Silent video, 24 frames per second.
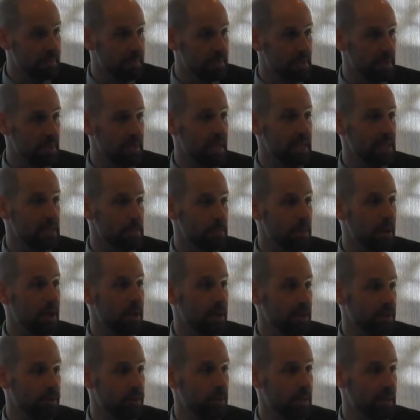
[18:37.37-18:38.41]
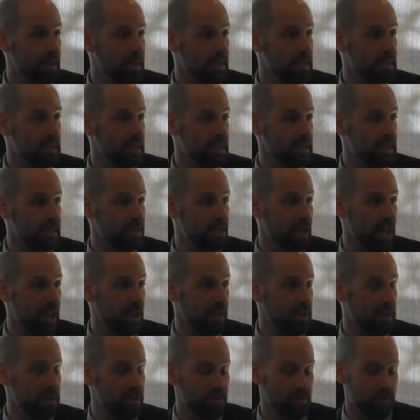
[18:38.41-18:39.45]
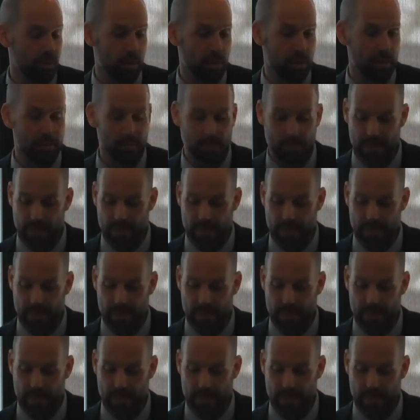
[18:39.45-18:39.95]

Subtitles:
So that's part of what this is a challenge for.